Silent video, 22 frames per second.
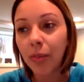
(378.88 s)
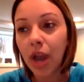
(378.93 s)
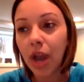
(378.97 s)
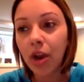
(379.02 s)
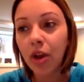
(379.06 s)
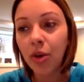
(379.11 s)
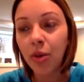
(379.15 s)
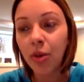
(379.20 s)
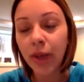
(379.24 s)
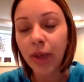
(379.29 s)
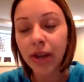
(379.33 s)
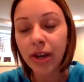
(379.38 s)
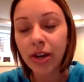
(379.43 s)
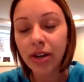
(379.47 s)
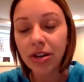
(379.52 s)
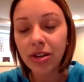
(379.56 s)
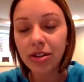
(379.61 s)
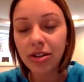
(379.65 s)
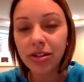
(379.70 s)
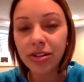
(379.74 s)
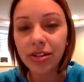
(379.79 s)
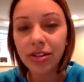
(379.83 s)

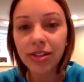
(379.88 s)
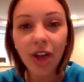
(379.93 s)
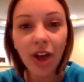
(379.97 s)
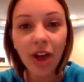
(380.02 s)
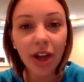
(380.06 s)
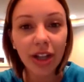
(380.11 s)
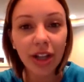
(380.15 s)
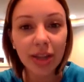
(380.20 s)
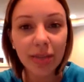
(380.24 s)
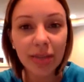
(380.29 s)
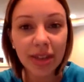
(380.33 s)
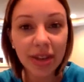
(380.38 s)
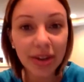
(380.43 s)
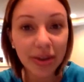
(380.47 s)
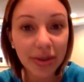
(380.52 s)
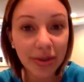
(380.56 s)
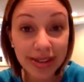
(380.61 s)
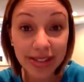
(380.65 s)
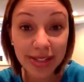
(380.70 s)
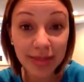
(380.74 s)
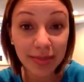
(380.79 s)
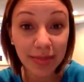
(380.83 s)
creditors calling me and
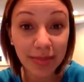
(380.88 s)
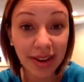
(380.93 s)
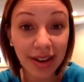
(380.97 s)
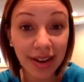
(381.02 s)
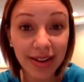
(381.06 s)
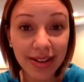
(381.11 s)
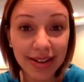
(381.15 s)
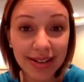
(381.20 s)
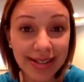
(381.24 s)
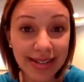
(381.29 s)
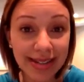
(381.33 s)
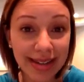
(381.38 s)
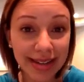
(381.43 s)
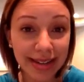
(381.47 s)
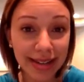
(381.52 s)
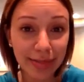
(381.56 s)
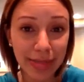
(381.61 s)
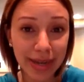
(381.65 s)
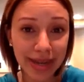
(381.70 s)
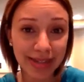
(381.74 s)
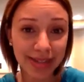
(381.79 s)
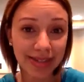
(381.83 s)
harassing me on a daily
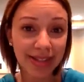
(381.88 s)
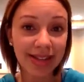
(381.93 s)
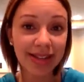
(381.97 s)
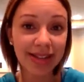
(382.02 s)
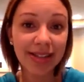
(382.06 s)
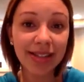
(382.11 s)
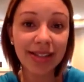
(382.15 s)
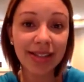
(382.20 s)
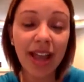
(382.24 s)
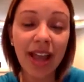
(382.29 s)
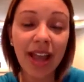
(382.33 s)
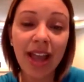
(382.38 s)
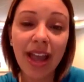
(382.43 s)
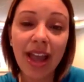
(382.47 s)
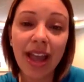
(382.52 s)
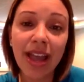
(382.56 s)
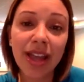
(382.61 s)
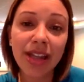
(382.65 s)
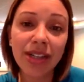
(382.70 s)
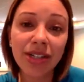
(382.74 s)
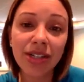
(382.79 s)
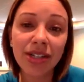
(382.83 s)
basis.
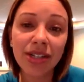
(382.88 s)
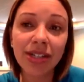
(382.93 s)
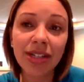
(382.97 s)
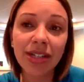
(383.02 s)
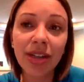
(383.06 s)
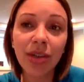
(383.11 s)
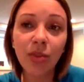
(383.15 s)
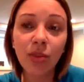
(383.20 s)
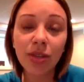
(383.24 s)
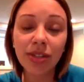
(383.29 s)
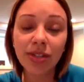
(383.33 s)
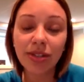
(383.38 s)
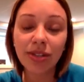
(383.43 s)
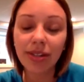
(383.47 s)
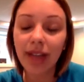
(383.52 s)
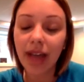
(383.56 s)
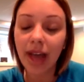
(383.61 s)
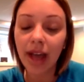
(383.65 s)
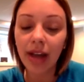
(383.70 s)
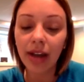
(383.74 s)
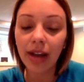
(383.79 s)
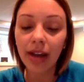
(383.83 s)
It was
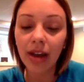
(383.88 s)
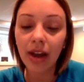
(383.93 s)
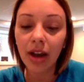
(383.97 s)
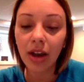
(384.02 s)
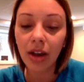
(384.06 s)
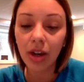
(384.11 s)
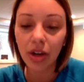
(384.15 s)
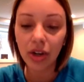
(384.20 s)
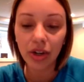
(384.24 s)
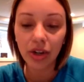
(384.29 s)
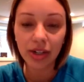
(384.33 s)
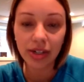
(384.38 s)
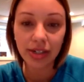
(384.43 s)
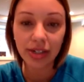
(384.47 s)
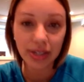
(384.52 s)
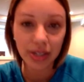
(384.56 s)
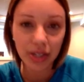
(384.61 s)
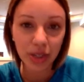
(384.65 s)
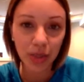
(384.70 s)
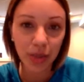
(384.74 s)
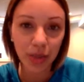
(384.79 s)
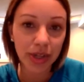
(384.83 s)
not a good
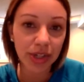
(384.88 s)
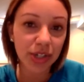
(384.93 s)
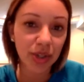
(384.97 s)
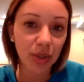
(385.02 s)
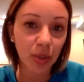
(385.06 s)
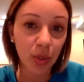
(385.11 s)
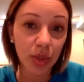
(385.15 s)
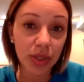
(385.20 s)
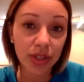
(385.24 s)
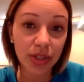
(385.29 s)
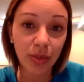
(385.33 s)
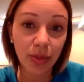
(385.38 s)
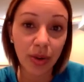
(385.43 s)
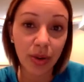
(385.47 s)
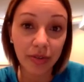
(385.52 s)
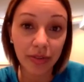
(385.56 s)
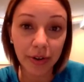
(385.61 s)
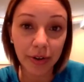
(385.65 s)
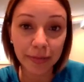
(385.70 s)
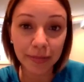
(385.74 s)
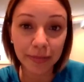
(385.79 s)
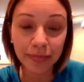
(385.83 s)
situation
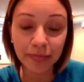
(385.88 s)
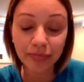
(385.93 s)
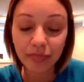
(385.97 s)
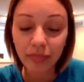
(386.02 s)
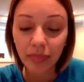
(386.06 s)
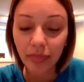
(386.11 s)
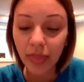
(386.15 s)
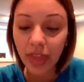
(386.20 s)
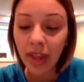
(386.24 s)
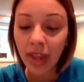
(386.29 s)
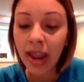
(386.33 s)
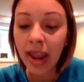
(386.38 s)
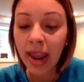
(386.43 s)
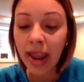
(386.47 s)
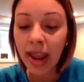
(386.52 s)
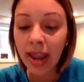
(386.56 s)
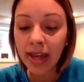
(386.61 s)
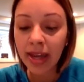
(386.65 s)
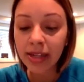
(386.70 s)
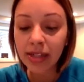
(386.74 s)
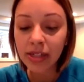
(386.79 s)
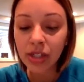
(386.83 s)
whatsoever.
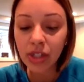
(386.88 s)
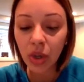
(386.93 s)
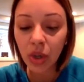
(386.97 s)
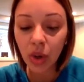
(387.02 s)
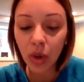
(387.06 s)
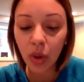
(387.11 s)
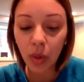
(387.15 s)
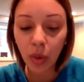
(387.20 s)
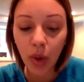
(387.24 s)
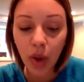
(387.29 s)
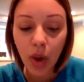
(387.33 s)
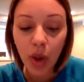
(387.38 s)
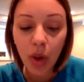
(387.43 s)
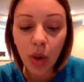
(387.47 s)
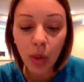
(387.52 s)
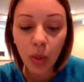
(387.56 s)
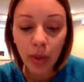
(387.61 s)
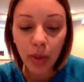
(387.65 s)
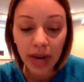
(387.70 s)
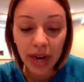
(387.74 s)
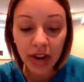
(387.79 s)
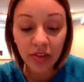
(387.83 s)
And so
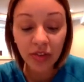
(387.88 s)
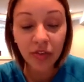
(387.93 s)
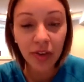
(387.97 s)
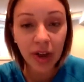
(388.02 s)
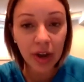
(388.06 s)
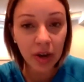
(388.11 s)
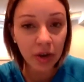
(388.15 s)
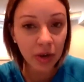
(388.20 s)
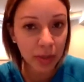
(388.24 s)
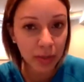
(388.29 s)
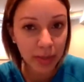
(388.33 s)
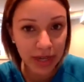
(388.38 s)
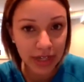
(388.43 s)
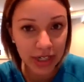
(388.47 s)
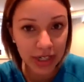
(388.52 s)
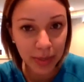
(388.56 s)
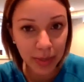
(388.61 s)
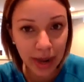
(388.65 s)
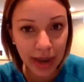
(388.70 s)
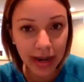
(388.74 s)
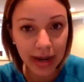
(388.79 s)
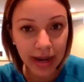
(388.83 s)
when I found
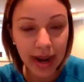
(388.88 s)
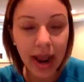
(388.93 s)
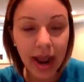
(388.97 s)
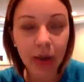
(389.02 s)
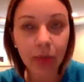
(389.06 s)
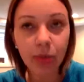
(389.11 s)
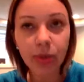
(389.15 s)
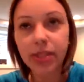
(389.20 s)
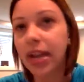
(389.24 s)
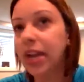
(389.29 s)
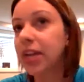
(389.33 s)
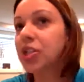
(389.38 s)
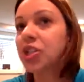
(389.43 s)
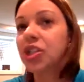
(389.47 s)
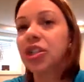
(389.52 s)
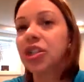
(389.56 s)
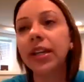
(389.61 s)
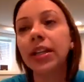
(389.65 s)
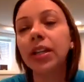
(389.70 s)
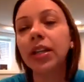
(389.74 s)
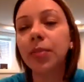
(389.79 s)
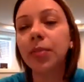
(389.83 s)
Beachbody, I was
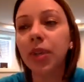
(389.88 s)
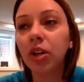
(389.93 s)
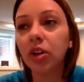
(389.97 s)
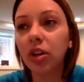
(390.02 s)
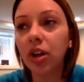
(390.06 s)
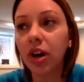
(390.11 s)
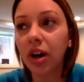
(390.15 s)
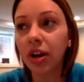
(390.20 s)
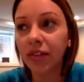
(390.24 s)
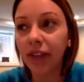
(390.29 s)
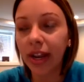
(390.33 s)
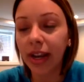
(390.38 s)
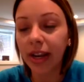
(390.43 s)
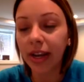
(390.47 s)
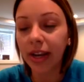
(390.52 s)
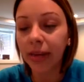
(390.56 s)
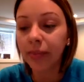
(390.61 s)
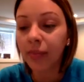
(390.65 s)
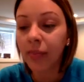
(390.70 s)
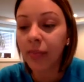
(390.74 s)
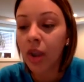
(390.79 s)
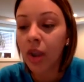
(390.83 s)
actually in the middle of
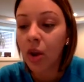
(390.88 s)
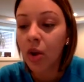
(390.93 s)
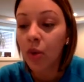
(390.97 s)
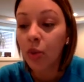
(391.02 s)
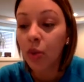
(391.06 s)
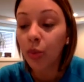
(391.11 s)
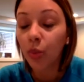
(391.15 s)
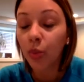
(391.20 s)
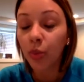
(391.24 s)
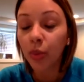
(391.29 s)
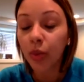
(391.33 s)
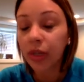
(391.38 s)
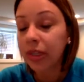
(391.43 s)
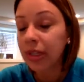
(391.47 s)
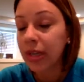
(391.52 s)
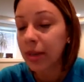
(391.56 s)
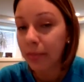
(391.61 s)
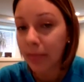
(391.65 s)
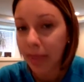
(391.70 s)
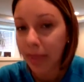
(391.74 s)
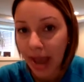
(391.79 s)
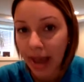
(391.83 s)
a
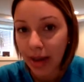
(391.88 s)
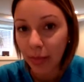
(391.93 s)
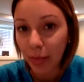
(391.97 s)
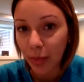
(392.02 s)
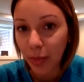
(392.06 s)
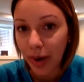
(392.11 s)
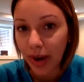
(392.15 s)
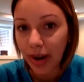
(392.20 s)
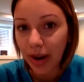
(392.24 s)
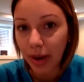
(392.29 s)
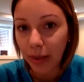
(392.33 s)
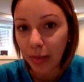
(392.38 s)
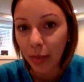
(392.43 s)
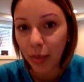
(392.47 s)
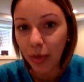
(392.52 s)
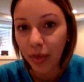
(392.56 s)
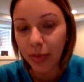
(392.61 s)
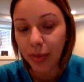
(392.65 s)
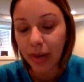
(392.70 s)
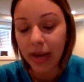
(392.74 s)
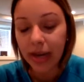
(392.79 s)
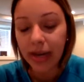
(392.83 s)
really bad breakup
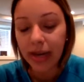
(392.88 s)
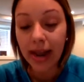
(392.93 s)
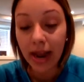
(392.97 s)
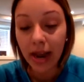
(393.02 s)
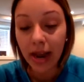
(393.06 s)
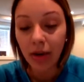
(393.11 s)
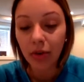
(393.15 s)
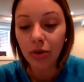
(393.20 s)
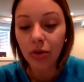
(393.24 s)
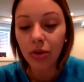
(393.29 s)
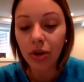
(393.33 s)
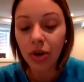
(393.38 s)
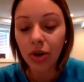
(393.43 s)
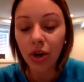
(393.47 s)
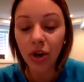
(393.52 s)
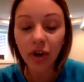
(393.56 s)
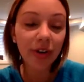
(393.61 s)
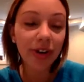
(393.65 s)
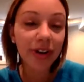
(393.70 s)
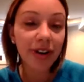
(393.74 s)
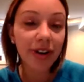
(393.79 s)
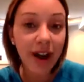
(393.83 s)
with my now
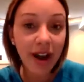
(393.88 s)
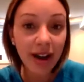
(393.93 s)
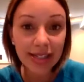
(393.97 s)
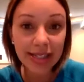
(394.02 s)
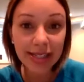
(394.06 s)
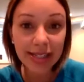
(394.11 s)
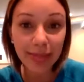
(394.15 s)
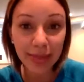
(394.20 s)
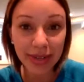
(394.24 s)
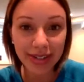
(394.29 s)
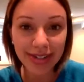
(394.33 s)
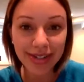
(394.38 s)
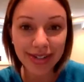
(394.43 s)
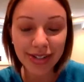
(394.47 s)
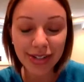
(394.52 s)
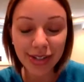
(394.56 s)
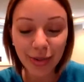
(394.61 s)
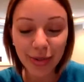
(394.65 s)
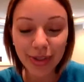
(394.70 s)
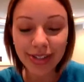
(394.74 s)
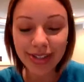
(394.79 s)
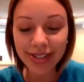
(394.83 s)
current husband,
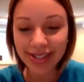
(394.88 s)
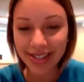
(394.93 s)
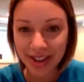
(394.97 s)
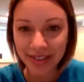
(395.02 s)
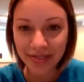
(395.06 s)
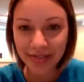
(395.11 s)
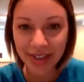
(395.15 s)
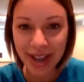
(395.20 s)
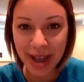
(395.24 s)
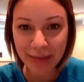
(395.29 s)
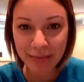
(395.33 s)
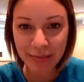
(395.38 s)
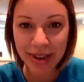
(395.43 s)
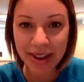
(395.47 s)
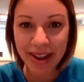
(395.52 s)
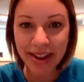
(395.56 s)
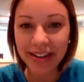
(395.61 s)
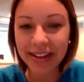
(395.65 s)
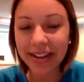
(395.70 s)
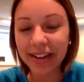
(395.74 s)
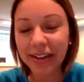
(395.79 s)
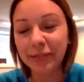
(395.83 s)
so it does have a happy
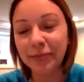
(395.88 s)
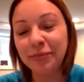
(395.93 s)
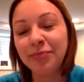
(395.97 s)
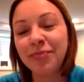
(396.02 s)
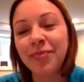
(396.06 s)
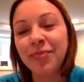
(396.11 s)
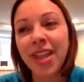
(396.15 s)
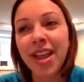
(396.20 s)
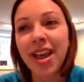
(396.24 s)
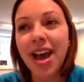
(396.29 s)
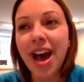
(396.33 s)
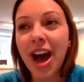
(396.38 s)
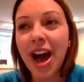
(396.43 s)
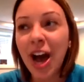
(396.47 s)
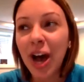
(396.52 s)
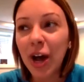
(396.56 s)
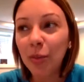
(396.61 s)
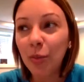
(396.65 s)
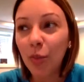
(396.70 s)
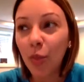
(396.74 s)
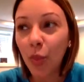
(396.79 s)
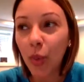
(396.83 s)
ending.
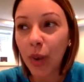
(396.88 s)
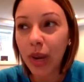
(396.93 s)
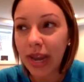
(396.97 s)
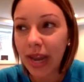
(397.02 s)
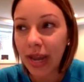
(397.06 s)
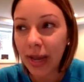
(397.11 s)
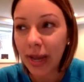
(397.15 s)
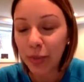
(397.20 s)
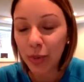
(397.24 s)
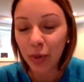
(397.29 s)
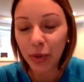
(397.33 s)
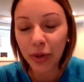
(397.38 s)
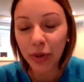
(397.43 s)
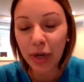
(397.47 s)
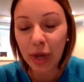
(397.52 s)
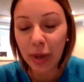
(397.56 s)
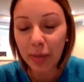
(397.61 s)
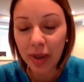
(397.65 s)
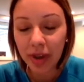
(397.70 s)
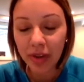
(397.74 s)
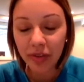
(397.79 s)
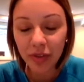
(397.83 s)
We had broken
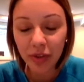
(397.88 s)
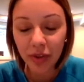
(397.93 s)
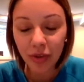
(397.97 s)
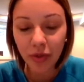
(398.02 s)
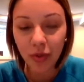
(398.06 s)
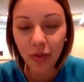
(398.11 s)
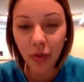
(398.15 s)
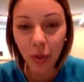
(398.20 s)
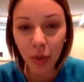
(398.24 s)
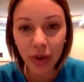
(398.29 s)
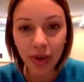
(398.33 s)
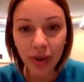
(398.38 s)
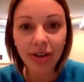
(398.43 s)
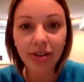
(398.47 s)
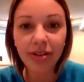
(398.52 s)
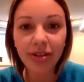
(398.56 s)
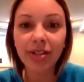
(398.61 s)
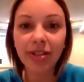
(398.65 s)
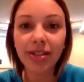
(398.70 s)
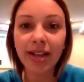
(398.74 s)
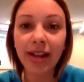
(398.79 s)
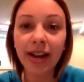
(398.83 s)
up after 4
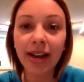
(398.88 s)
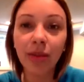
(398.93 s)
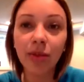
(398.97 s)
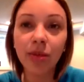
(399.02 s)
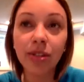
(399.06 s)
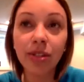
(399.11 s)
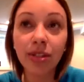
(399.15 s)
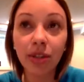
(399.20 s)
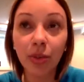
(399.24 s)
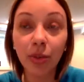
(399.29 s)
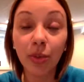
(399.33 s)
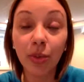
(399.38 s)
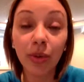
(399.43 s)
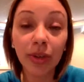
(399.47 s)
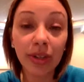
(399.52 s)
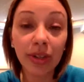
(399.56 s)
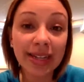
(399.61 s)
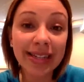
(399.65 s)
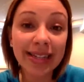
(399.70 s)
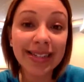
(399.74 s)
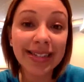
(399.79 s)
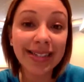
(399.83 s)
years, and I was in a
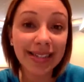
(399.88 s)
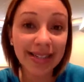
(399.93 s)
really